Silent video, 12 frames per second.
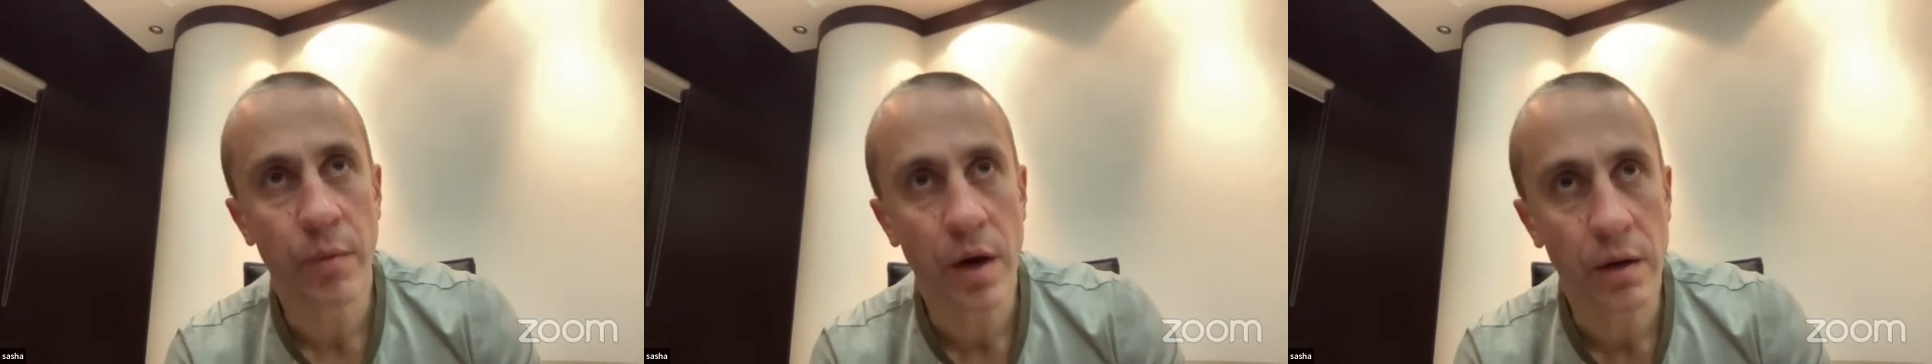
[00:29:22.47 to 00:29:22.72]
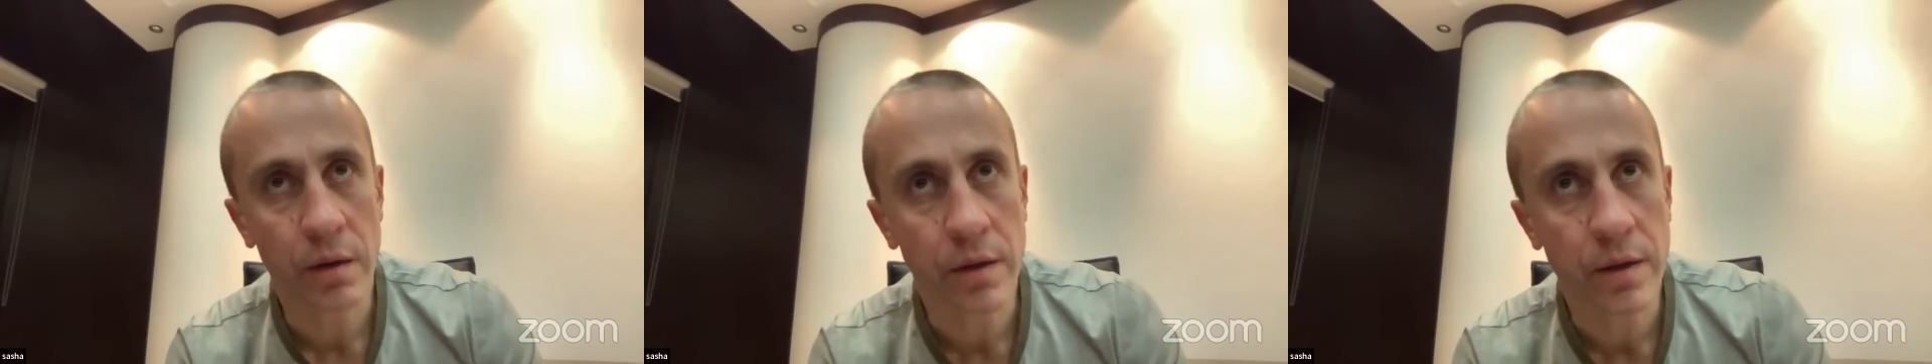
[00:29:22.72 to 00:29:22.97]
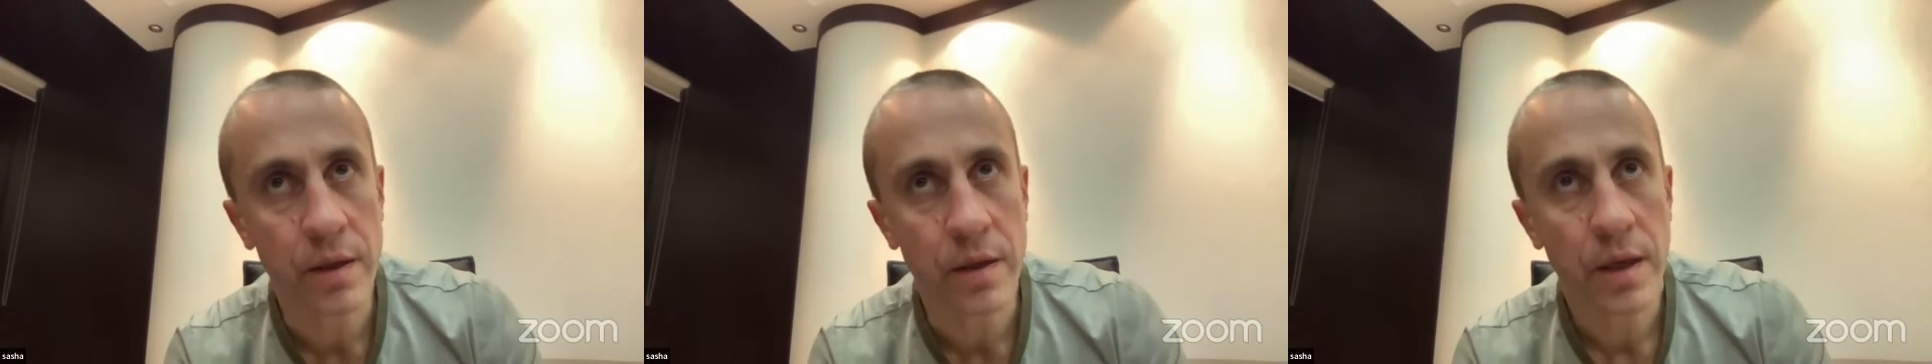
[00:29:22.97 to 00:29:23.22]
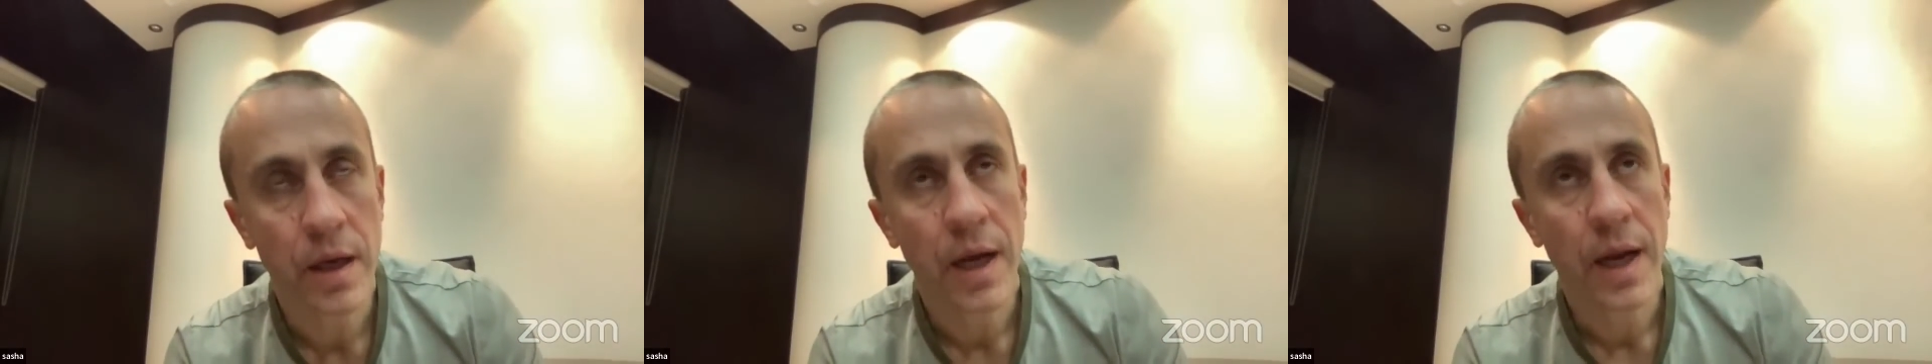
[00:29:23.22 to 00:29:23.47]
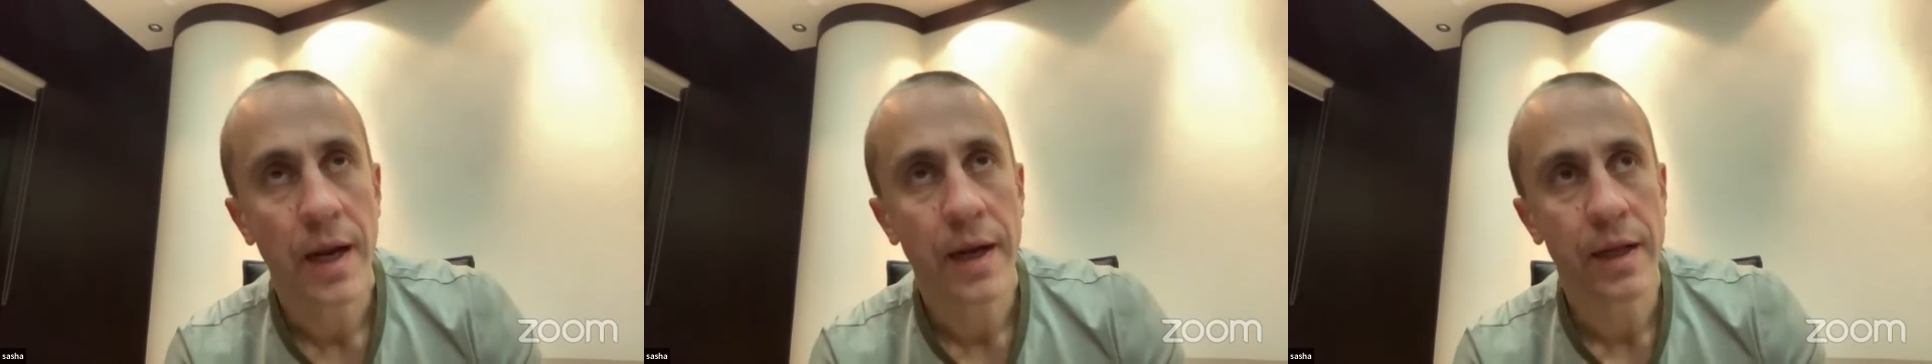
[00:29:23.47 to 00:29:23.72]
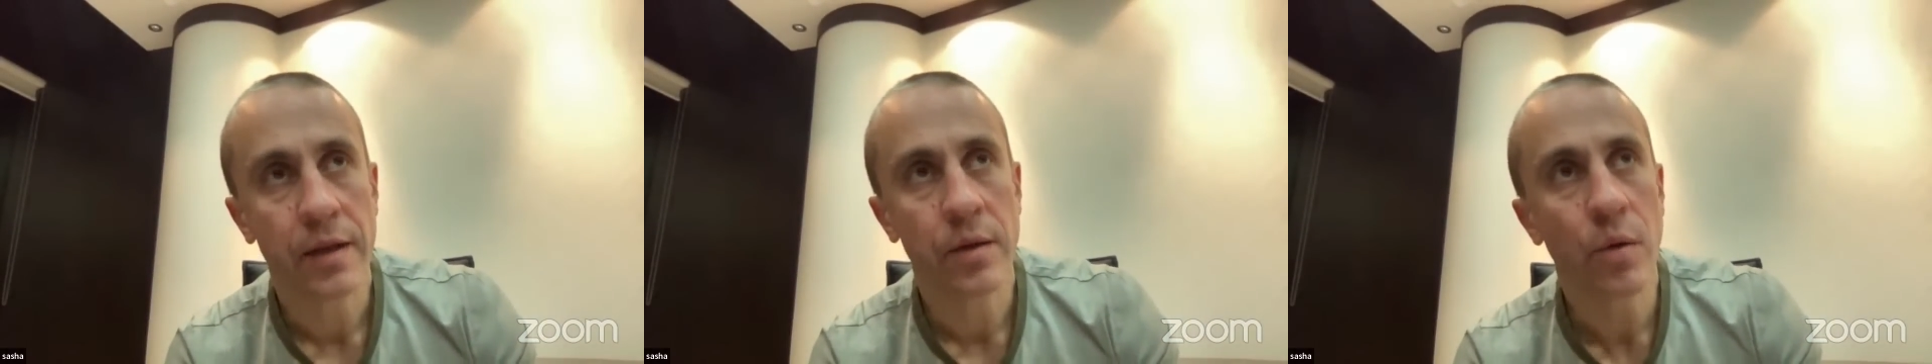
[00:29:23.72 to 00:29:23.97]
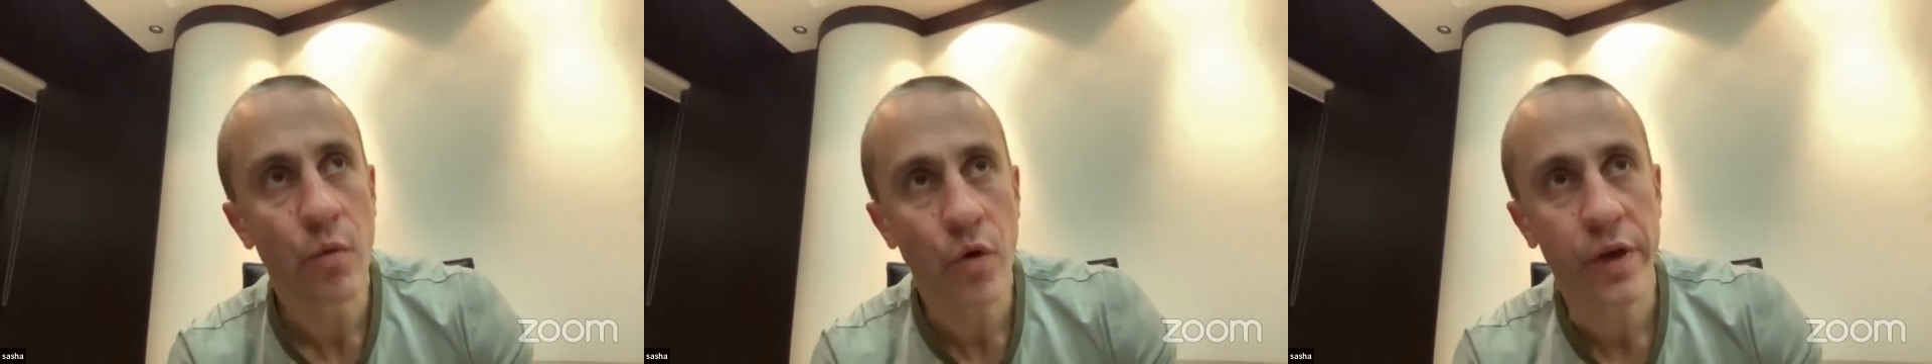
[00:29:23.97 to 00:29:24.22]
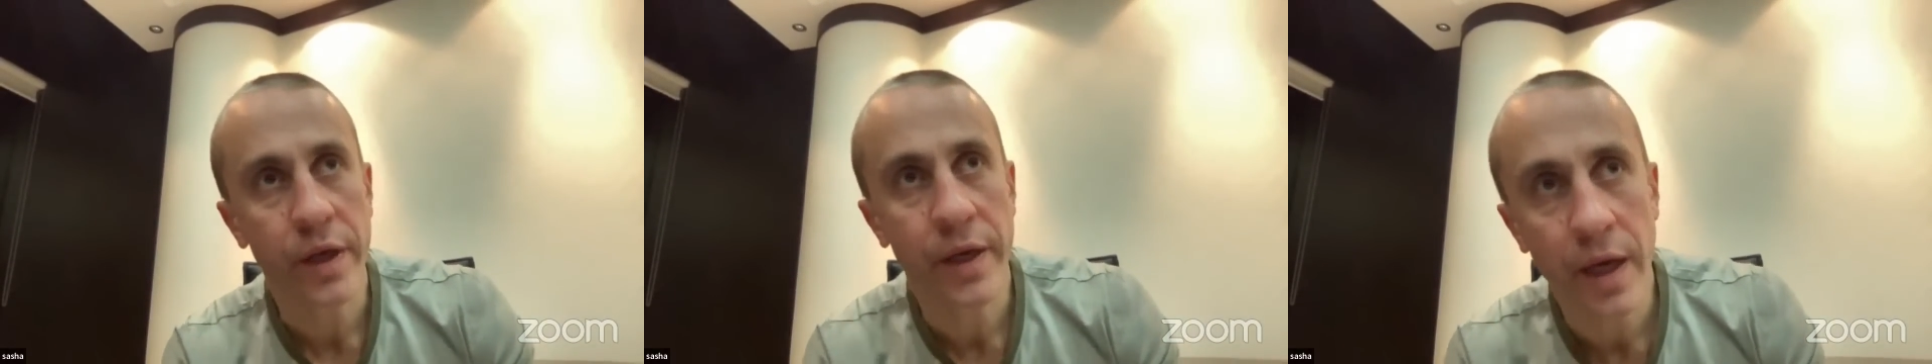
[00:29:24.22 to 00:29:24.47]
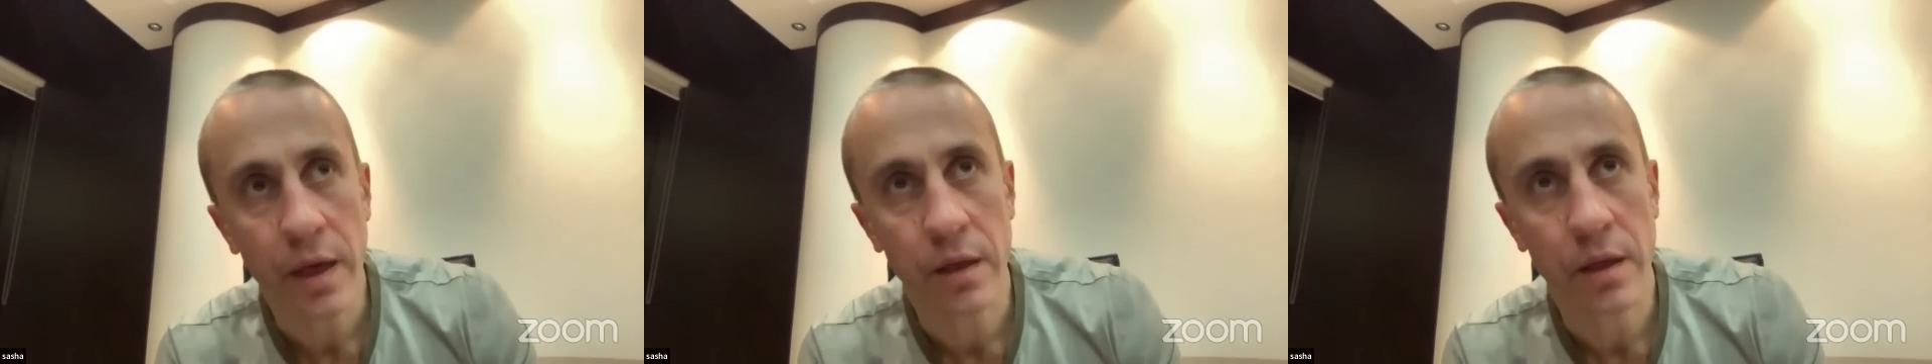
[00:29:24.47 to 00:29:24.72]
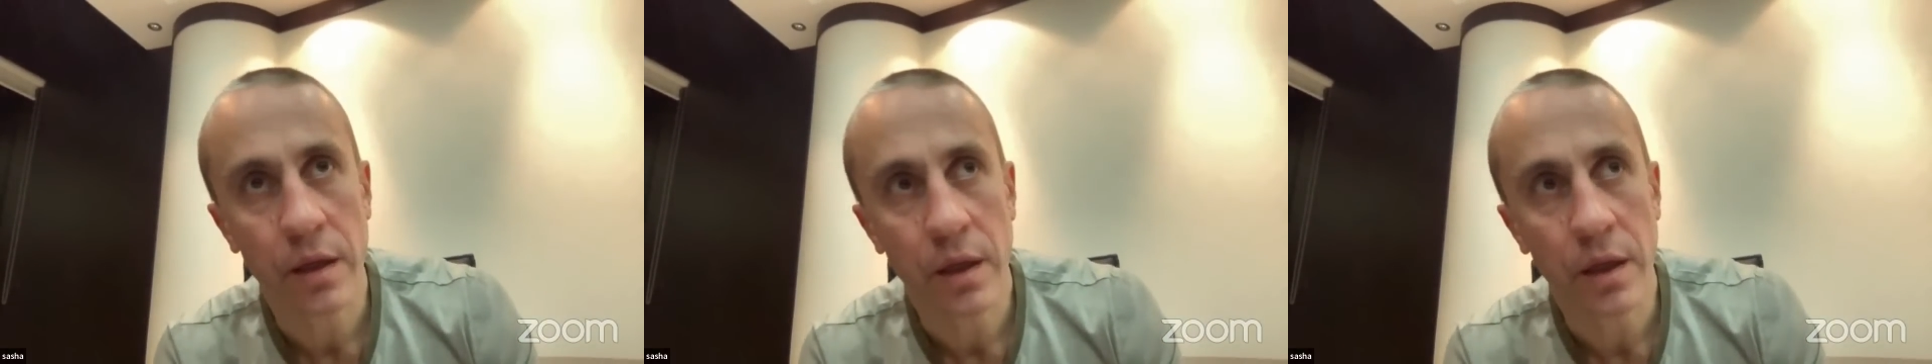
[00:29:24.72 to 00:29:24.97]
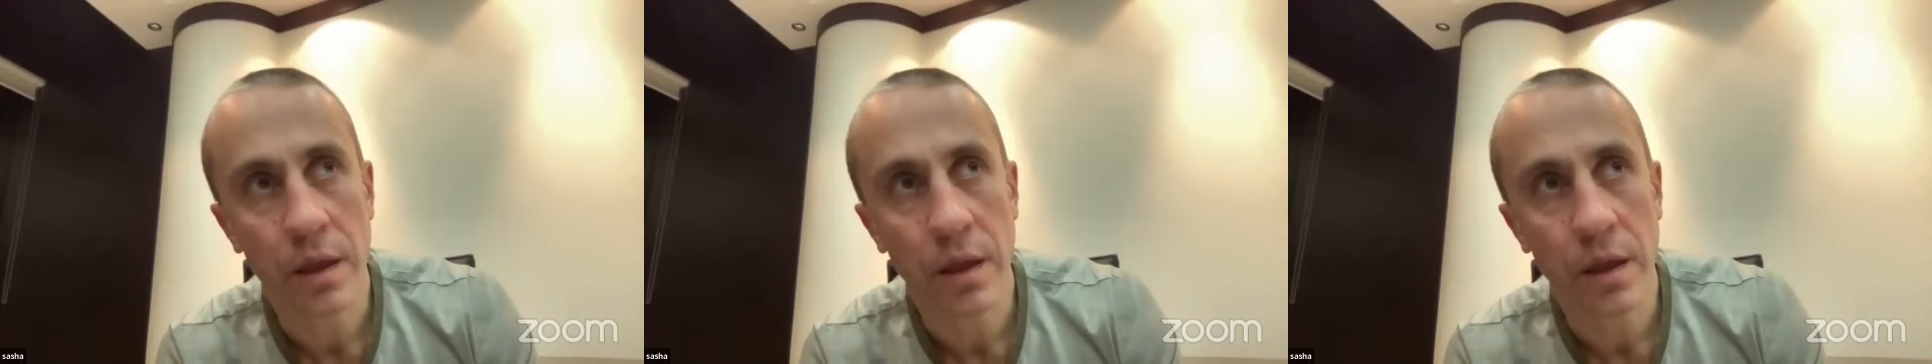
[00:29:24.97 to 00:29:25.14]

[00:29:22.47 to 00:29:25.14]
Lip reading: models can work again.